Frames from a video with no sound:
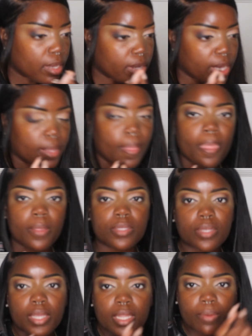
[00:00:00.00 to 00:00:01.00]
Okay.
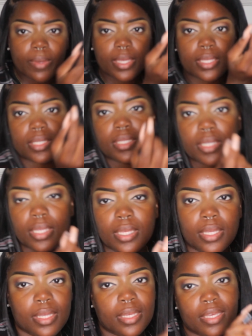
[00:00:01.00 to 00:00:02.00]
So anyways,
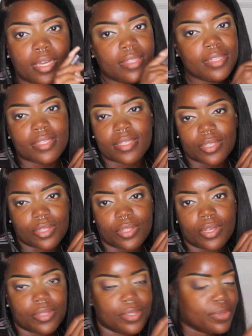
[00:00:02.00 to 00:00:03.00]
y'all, this is such a
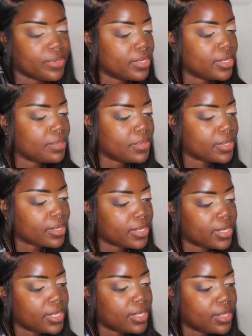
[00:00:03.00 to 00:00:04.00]
long story. I'm sorry.